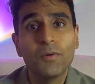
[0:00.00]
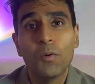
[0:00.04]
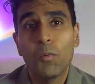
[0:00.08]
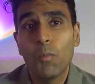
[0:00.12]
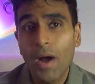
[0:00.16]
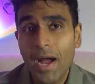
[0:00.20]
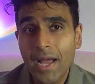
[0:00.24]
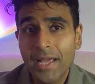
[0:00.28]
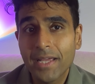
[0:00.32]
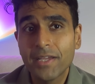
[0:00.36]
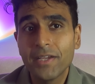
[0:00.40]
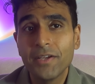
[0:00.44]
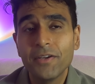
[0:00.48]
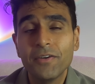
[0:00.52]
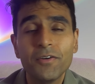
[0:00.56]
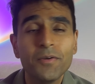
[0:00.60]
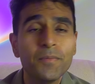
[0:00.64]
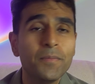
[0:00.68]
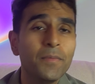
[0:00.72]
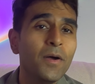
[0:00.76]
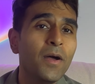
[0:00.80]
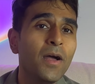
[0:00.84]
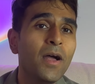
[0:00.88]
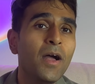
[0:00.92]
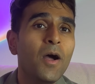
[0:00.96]
for white
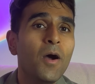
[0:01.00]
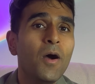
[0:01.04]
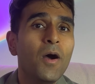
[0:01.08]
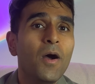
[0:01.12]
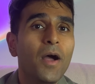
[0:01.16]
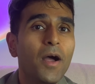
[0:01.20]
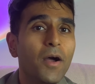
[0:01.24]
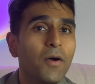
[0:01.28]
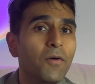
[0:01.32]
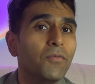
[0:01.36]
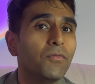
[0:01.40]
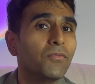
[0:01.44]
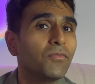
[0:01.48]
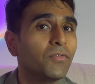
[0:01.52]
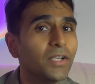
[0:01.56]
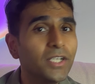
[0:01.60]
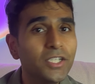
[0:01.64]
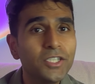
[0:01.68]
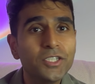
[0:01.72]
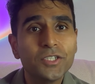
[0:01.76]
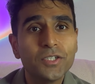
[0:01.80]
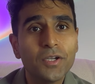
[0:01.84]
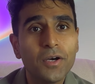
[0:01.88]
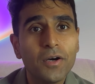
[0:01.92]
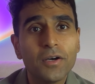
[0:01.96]
Kyurem, a
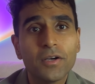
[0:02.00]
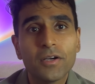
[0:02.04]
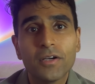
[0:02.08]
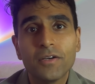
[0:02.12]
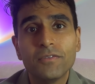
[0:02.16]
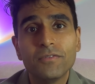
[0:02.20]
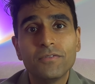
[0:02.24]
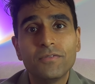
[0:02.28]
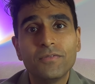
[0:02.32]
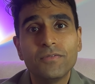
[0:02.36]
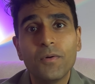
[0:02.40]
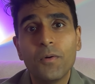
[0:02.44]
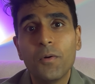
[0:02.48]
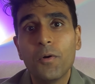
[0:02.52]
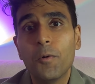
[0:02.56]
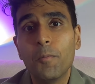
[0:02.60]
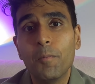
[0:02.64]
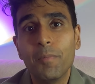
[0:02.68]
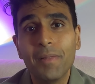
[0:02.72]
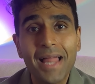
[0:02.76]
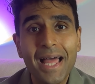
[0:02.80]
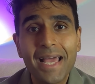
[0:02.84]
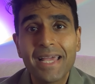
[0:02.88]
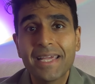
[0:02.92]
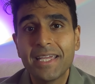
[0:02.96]
Free Shock for
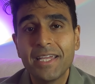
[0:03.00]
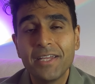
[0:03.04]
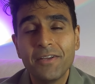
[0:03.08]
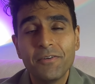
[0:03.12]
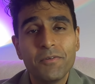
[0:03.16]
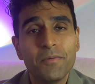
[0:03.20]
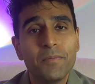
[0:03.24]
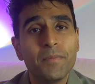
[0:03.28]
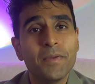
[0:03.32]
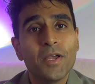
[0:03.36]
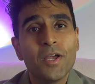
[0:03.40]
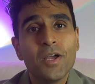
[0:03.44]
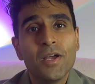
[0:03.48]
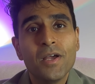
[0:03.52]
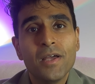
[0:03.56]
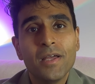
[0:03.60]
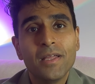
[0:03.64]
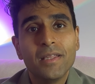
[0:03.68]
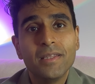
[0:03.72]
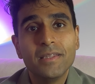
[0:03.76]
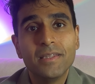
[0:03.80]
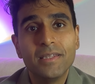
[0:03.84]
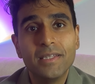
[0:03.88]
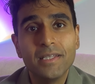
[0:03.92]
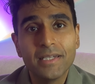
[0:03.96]
black Kyurem,
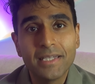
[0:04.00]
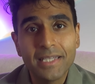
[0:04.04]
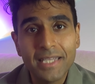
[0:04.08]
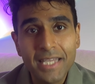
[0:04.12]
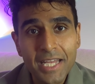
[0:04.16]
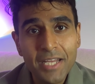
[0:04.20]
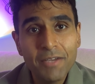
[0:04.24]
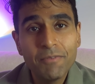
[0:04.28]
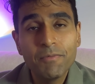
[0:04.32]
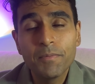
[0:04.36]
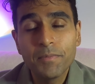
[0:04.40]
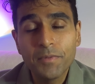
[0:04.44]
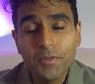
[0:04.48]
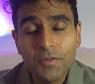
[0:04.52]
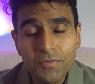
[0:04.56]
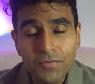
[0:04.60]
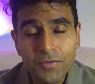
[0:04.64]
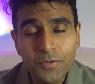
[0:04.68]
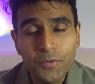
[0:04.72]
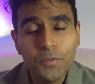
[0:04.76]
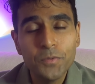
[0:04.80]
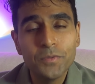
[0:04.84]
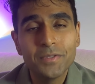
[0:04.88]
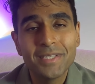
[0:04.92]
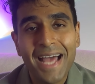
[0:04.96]
the Kyurem you
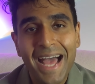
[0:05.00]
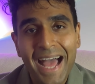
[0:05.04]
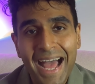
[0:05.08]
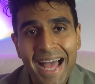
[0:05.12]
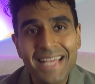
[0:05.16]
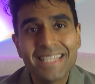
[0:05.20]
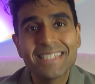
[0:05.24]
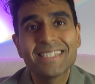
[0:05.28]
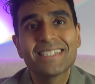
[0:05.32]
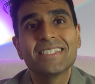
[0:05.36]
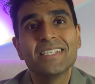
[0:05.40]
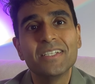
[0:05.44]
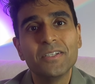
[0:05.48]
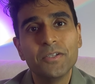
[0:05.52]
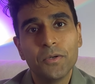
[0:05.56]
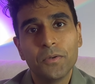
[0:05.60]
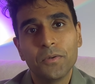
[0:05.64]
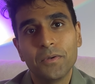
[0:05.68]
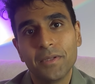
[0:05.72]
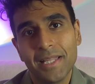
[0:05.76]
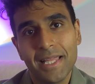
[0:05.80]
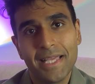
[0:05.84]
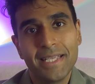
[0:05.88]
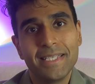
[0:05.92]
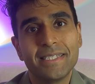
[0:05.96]
fuse has to know
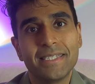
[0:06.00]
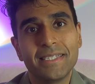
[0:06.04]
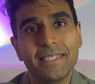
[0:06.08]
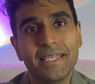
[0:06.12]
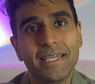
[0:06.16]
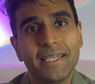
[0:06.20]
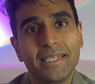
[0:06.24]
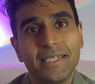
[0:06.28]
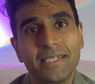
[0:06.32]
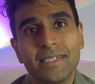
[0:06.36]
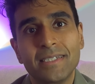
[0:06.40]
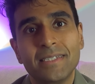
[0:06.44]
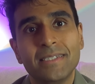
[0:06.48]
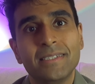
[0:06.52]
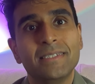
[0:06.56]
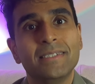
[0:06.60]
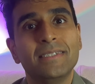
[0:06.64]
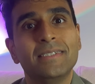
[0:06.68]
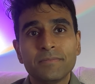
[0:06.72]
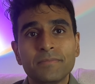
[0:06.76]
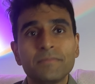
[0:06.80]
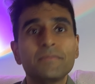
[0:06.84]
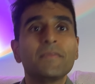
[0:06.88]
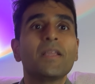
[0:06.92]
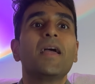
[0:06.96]
Glaciate.
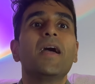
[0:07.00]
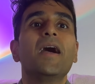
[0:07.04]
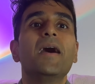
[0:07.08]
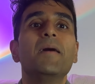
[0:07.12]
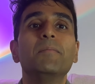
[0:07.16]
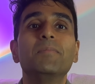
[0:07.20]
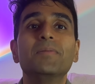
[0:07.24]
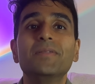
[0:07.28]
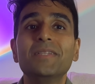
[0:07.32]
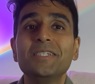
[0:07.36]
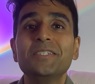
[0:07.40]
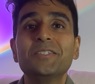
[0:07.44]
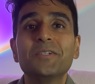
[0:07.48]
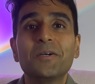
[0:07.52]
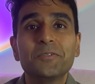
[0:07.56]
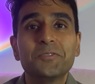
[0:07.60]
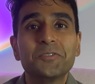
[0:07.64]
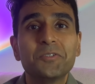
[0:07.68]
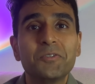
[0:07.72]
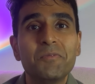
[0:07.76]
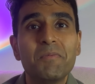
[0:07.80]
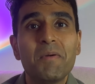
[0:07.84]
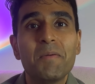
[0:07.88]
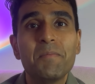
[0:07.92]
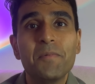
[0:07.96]
And please
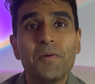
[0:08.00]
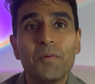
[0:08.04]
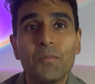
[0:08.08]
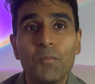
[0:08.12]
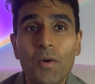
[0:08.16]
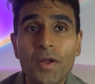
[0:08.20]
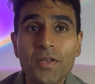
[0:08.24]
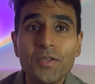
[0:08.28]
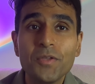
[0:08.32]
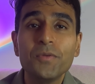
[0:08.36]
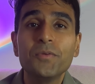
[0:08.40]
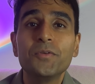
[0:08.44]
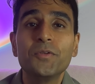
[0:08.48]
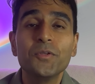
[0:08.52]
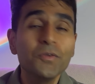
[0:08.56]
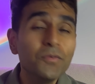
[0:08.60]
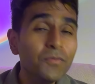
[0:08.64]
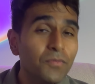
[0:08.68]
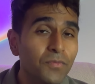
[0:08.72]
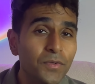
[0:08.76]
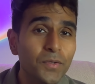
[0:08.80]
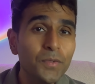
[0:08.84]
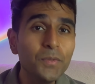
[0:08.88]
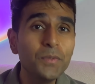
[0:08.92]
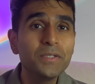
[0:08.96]
also remember, when you do
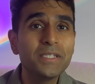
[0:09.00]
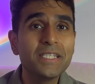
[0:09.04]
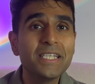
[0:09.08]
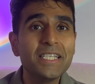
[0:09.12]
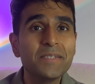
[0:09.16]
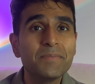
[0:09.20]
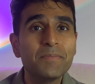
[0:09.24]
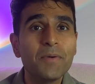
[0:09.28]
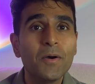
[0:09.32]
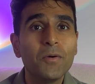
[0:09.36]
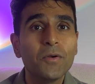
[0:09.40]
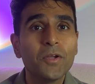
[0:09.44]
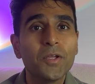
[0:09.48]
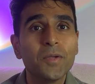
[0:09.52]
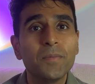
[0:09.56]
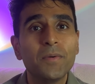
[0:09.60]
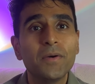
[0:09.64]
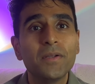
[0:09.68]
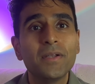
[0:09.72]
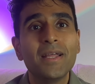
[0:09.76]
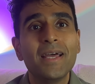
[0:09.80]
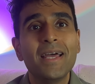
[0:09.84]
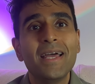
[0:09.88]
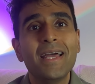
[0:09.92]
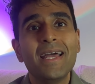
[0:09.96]
fuse these
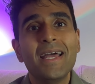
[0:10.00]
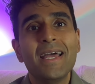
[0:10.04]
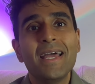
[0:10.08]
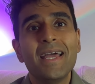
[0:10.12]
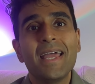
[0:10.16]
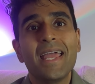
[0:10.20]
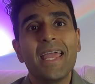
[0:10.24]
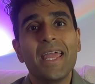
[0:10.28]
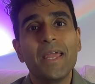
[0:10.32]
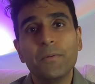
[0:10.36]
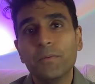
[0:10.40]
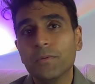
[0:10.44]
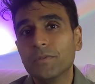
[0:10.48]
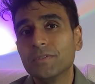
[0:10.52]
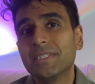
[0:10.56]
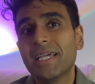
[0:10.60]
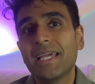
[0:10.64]
Pokemon, it will